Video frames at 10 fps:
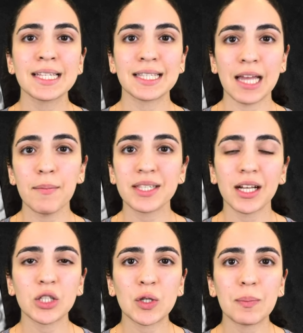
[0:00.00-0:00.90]
stem
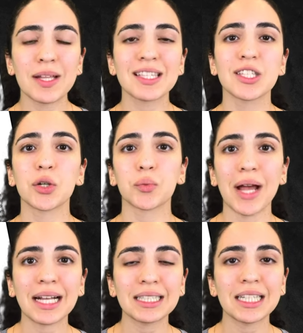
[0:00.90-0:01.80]
cell treatments
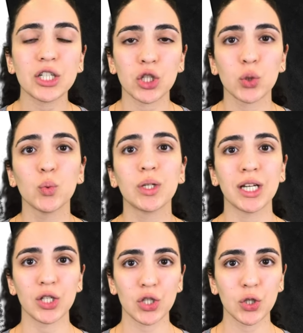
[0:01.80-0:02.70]
directly to
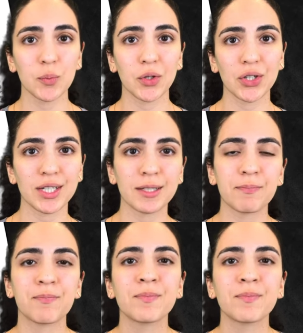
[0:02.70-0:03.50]
consumers.